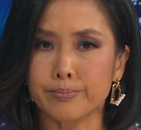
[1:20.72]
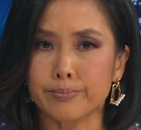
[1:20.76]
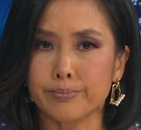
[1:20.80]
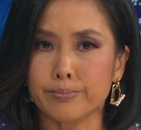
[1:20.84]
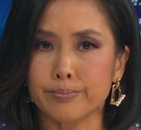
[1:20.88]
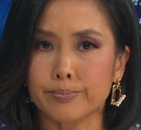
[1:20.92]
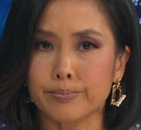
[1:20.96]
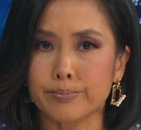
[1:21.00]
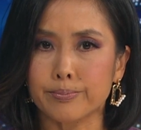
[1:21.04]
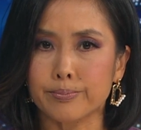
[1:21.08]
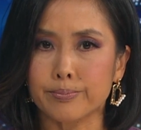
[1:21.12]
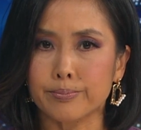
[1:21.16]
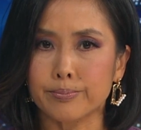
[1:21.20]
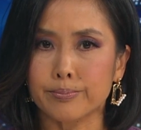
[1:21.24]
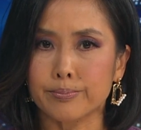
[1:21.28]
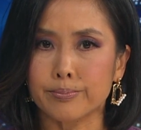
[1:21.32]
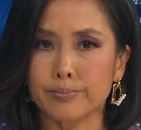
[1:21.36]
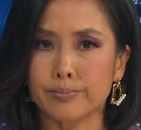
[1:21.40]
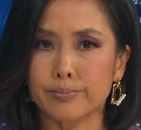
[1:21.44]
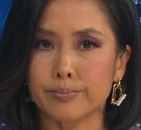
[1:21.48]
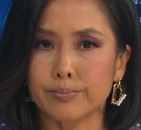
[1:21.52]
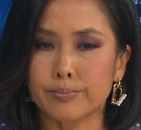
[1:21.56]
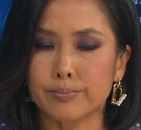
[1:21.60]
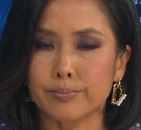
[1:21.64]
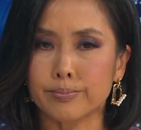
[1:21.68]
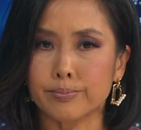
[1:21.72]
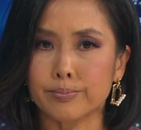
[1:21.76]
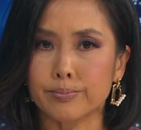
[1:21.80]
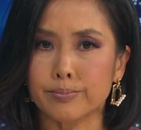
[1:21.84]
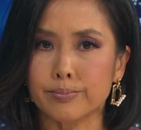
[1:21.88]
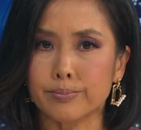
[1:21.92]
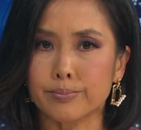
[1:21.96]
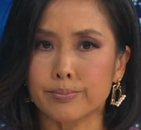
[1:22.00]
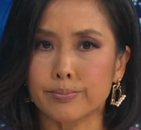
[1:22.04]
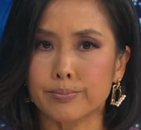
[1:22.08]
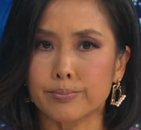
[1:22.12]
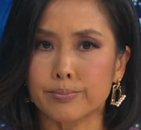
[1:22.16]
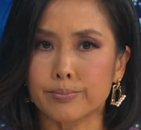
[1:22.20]

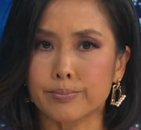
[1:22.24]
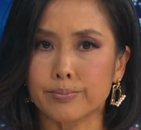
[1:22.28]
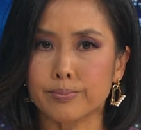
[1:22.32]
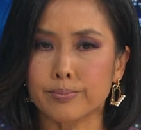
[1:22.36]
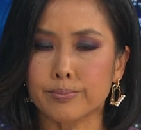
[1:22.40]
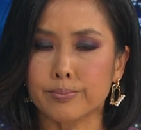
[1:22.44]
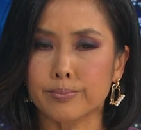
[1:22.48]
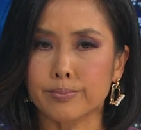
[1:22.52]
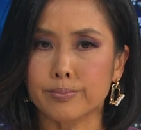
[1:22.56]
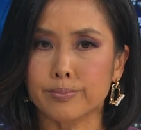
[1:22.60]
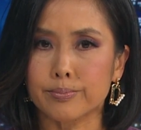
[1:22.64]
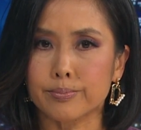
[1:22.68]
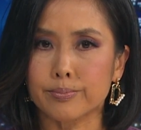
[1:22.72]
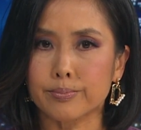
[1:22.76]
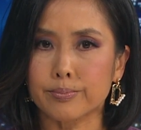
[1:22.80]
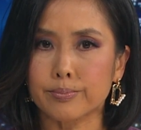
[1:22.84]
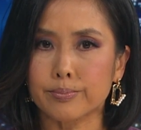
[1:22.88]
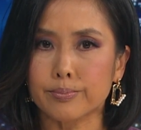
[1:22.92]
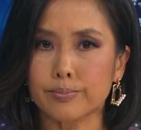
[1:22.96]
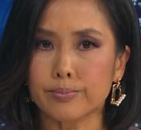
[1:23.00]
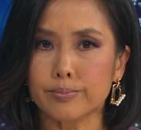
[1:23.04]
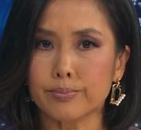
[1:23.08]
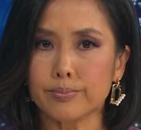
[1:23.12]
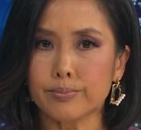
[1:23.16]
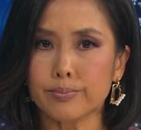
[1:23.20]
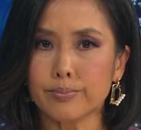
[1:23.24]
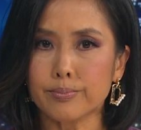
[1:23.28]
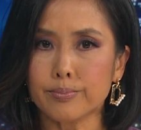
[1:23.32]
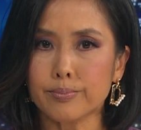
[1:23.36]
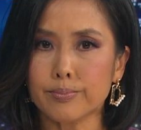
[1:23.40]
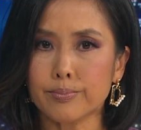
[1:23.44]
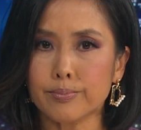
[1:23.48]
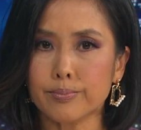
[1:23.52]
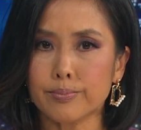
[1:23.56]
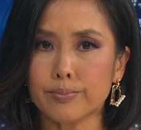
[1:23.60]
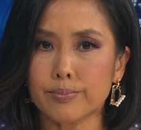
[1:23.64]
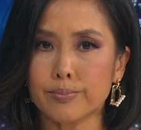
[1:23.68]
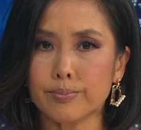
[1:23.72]

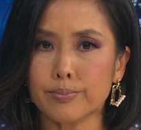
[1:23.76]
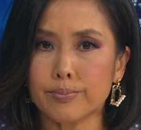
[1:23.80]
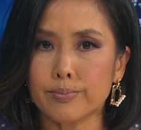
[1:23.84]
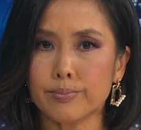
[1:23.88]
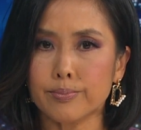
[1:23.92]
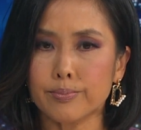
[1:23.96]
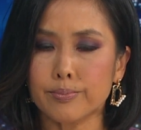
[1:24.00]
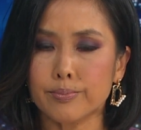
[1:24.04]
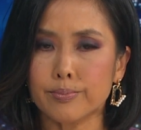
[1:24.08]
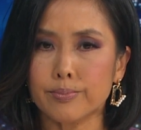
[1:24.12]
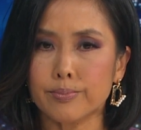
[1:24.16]
This person isn't speaking.